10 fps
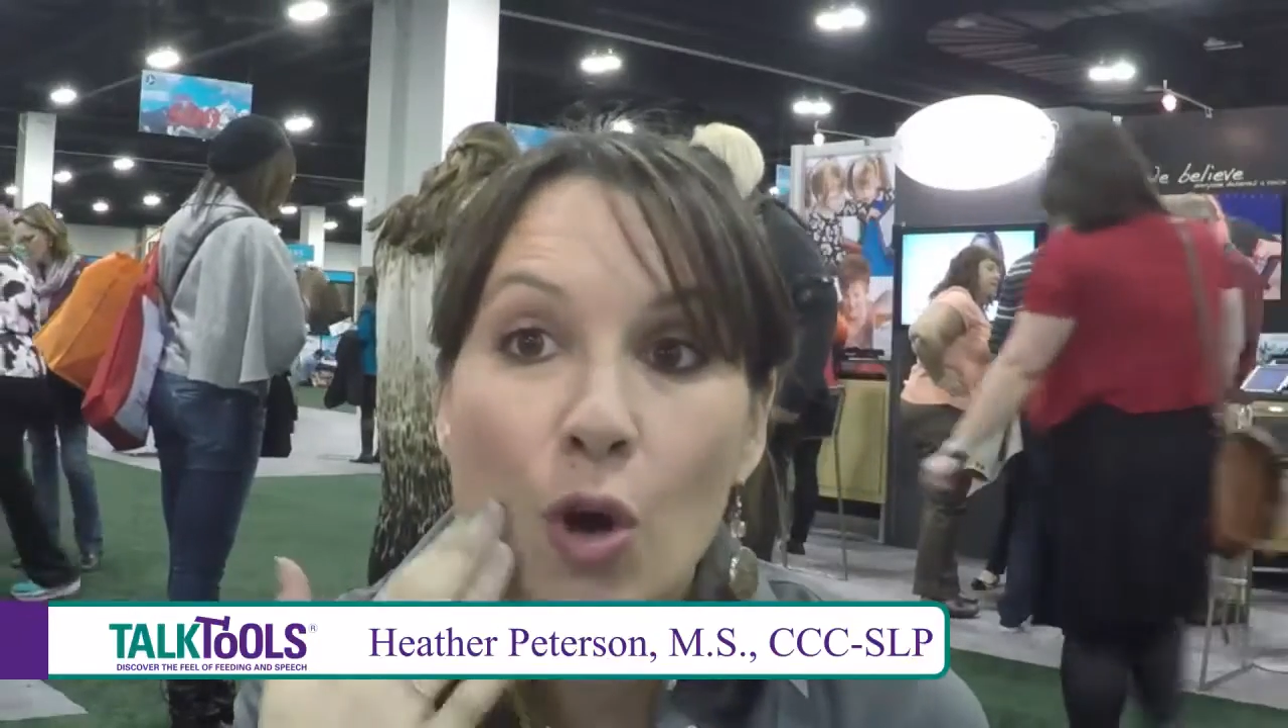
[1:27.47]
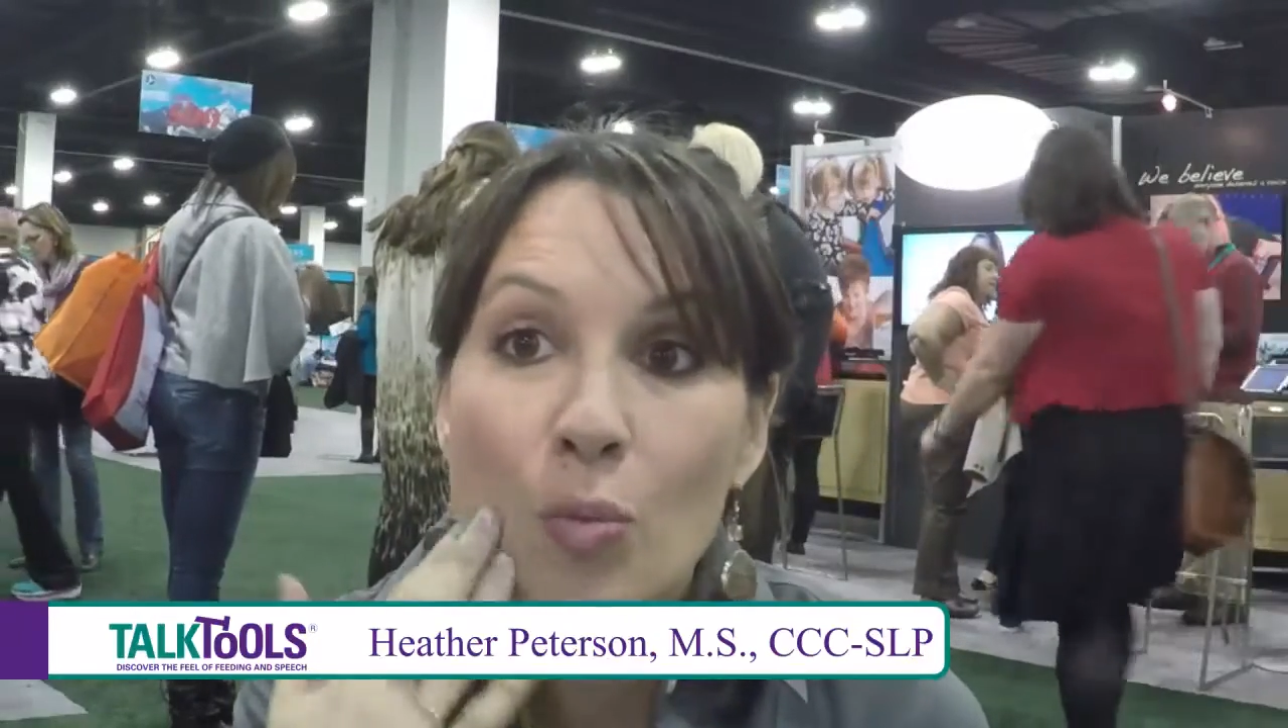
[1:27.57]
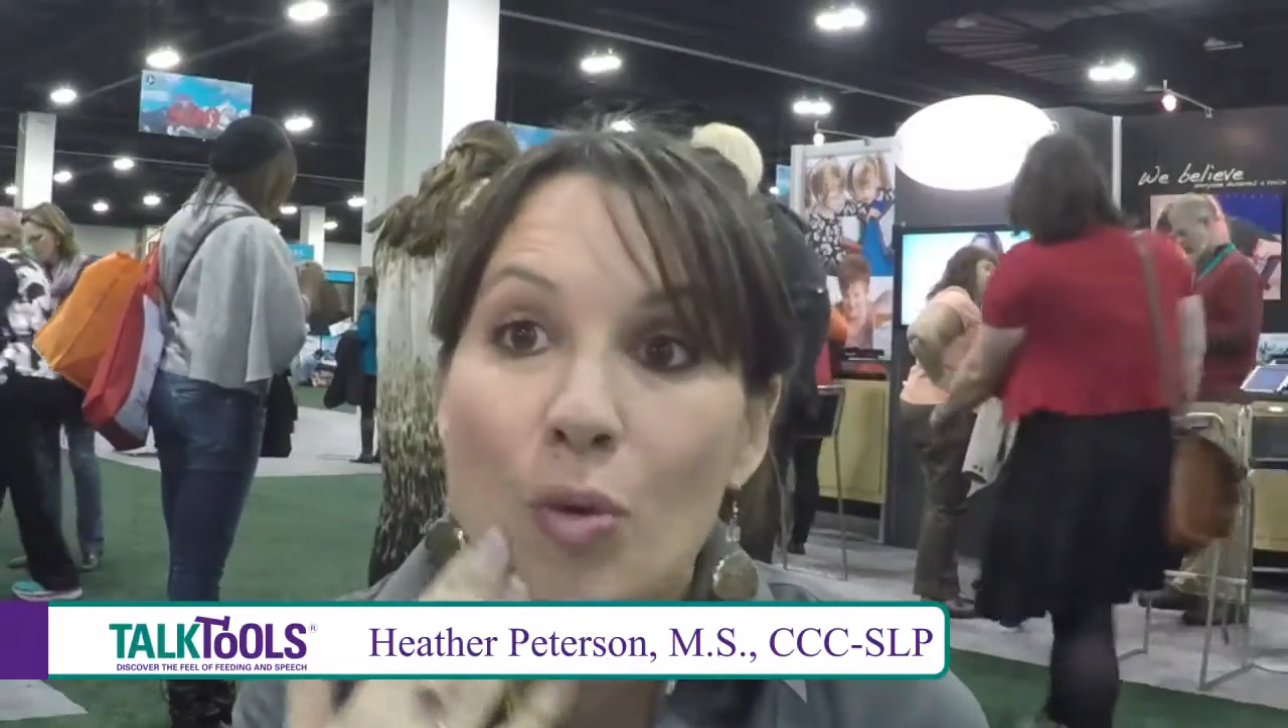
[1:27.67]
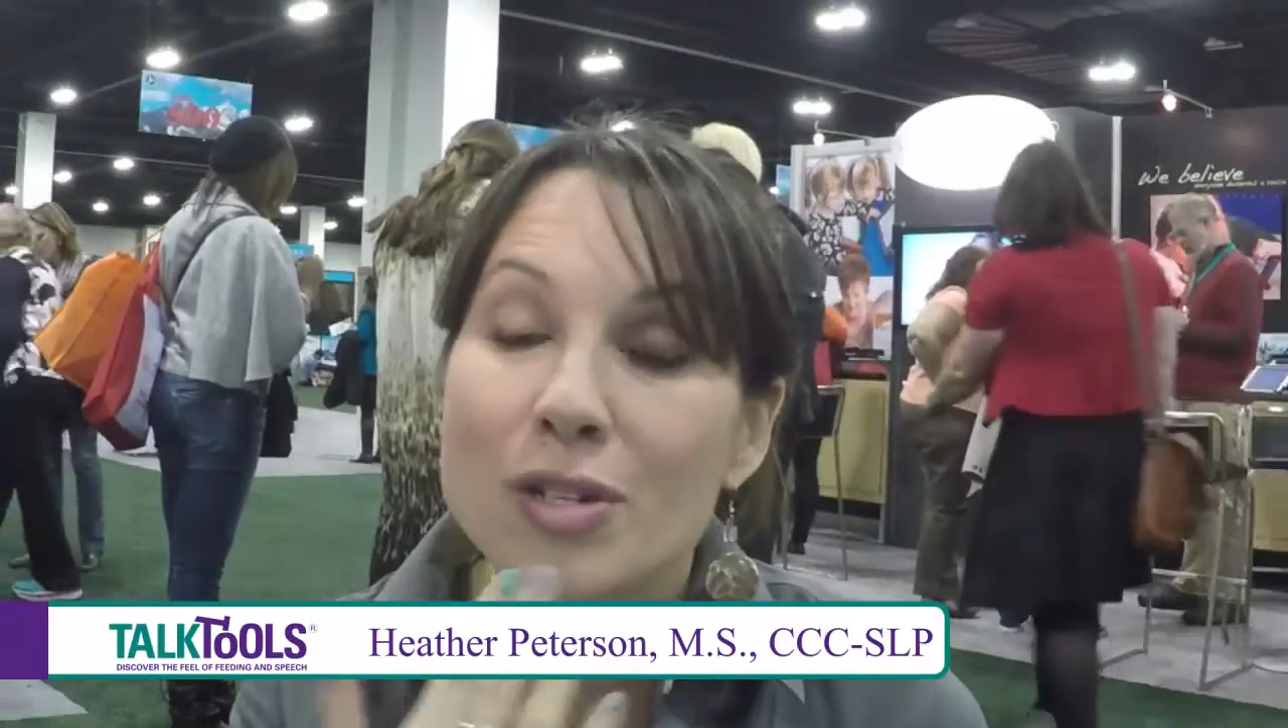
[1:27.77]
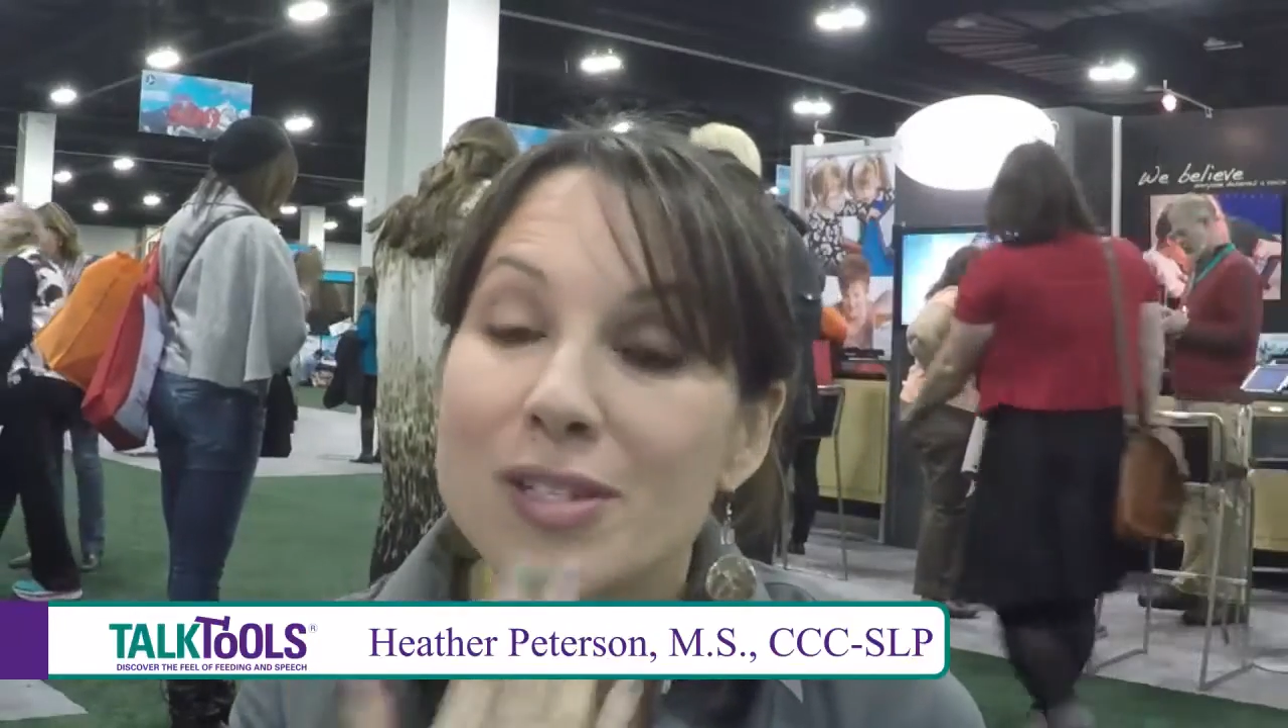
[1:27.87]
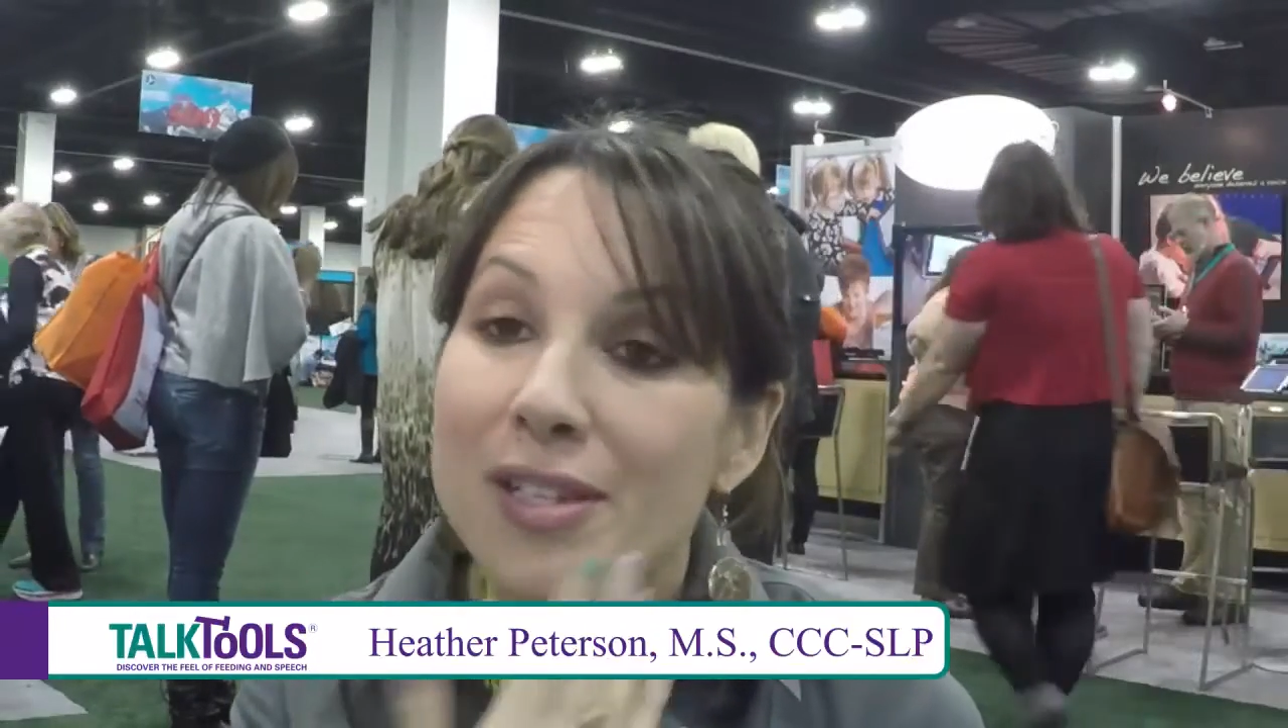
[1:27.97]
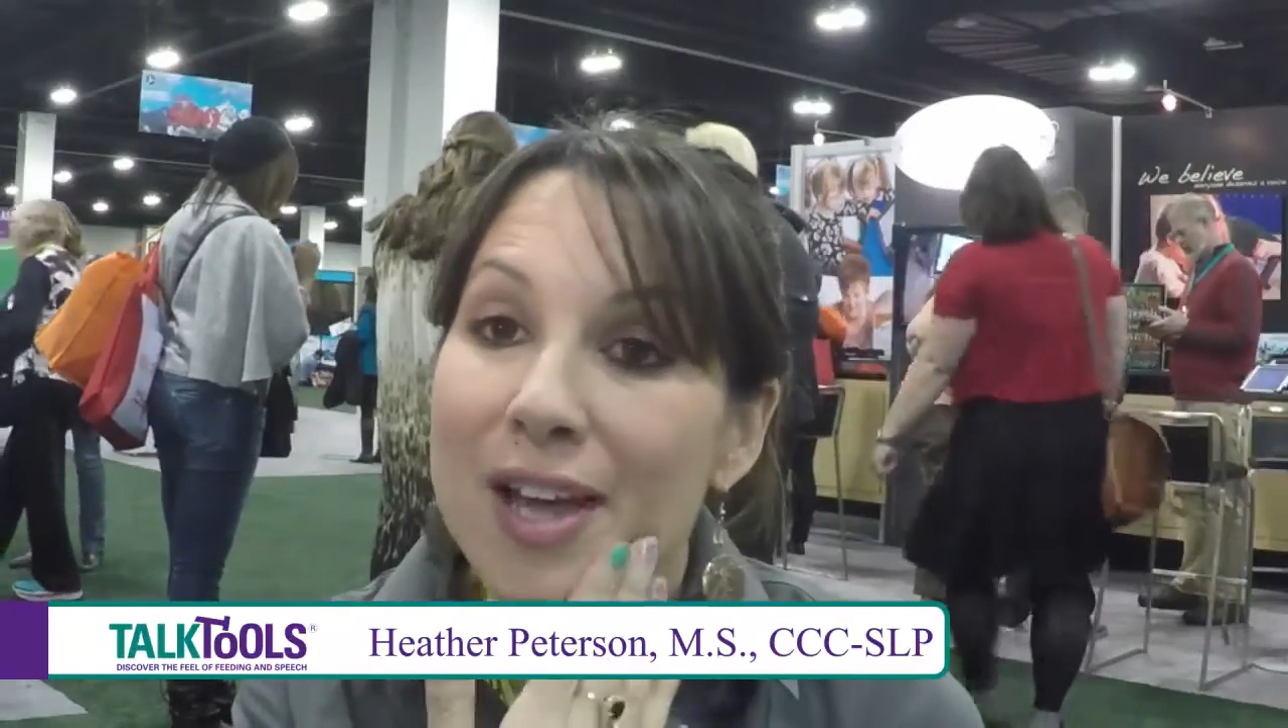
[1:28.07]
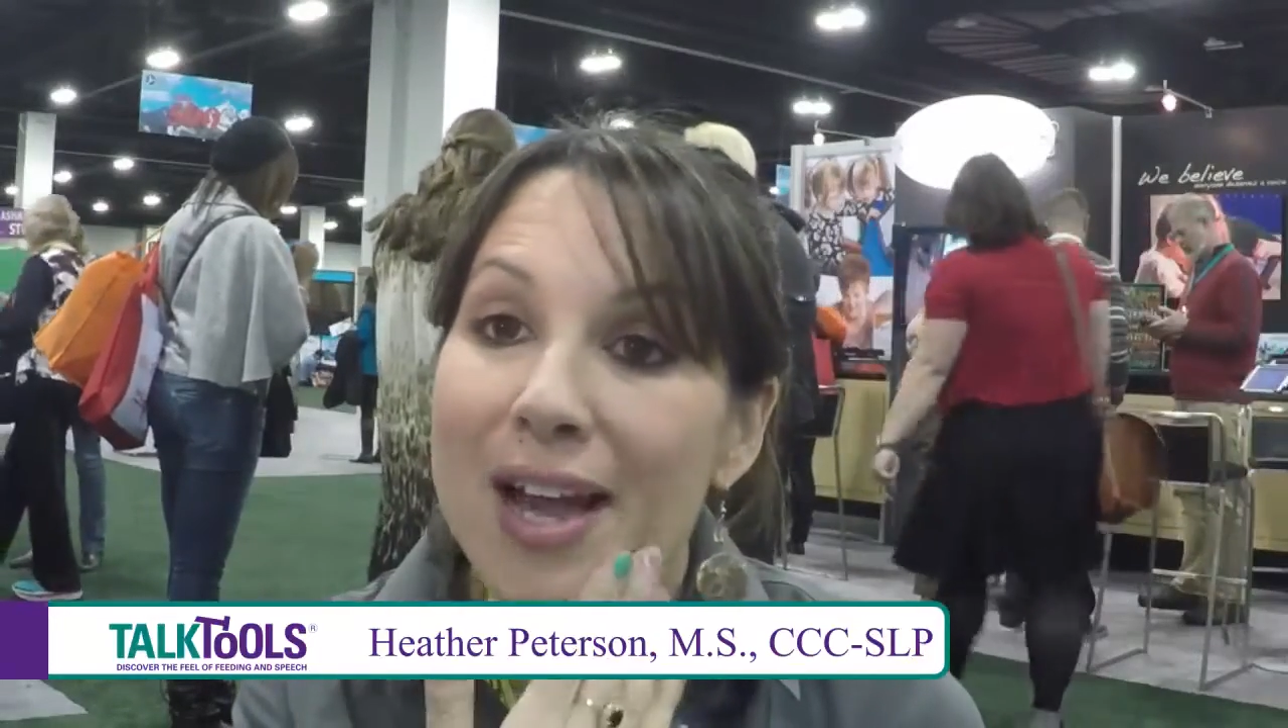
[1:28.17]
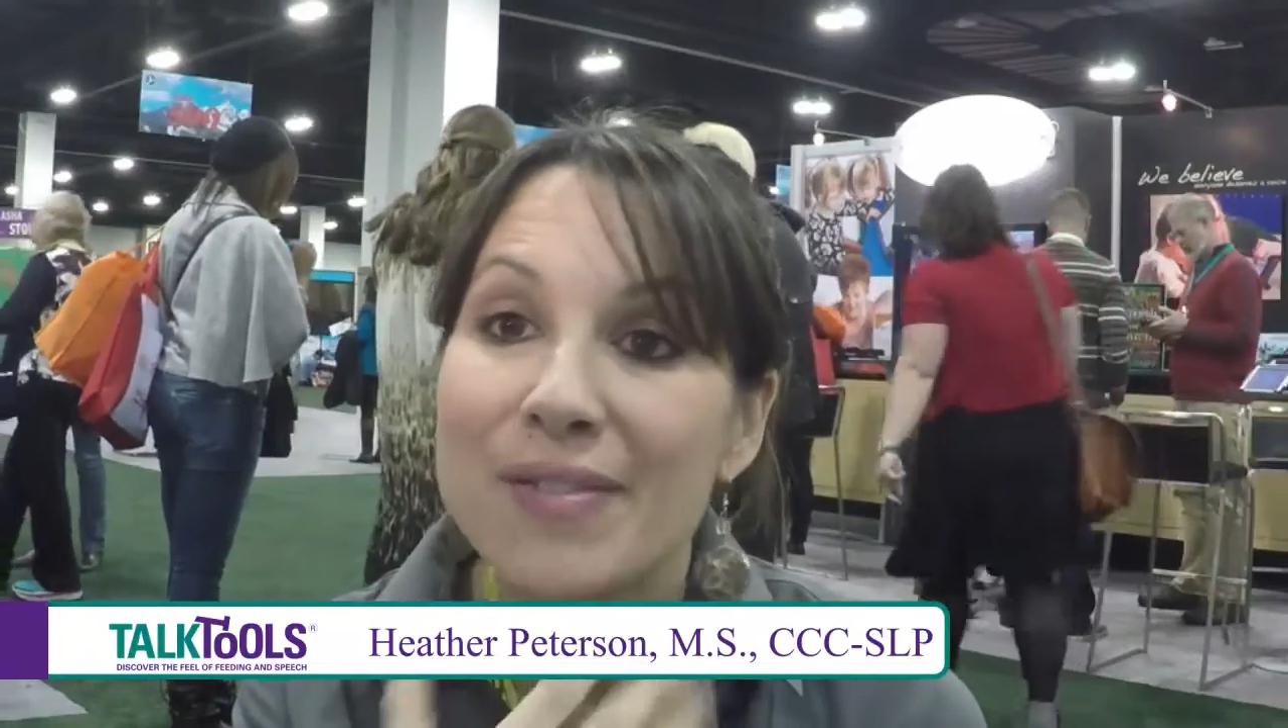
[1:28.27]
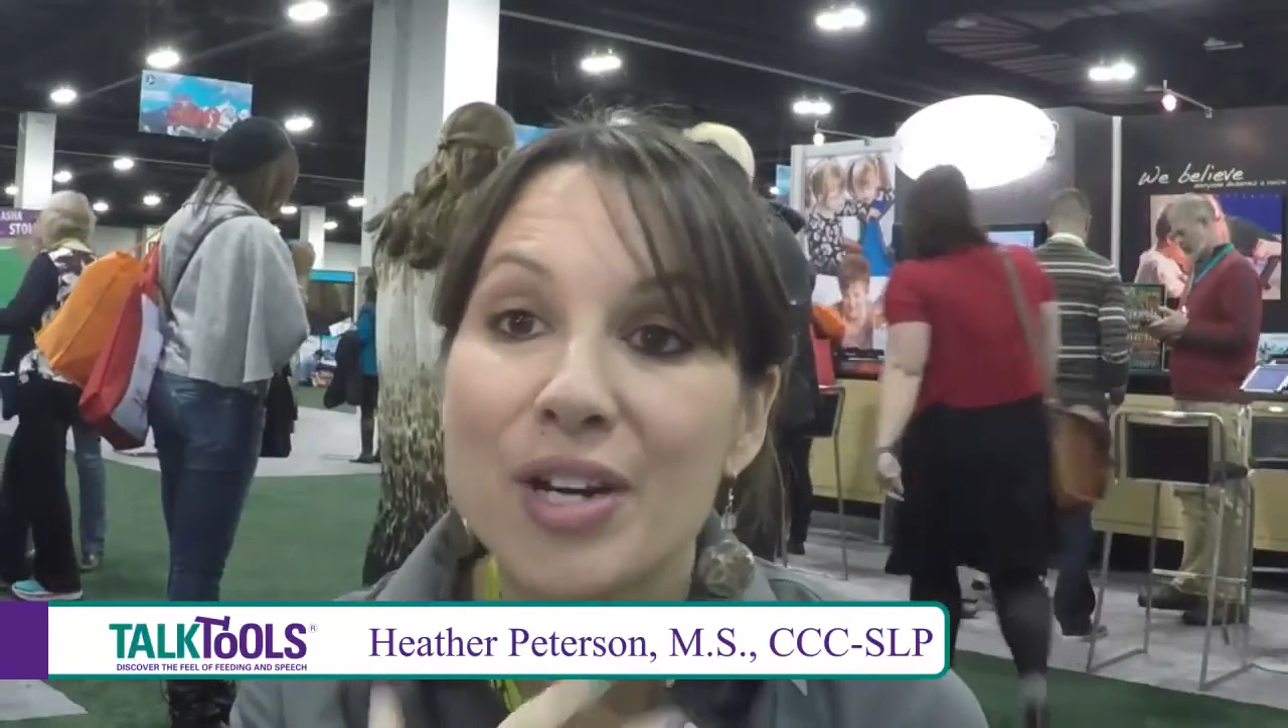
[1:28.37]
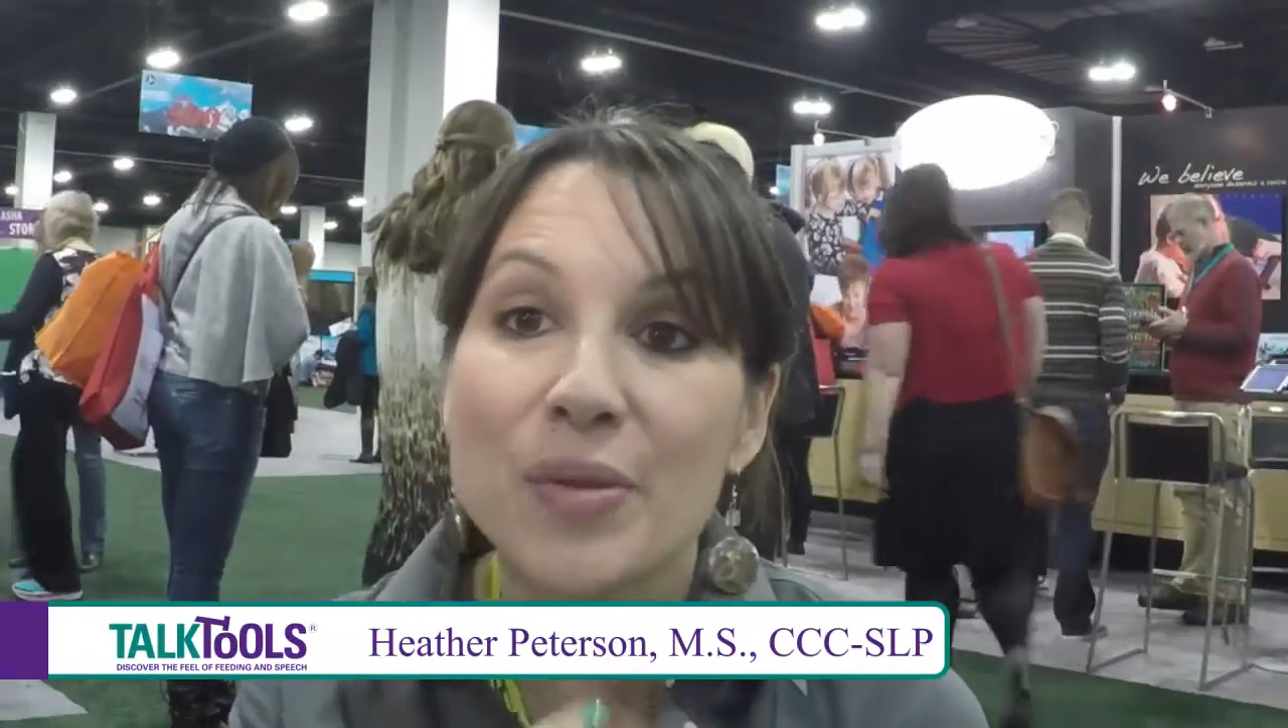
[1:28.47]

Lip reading: more saliva.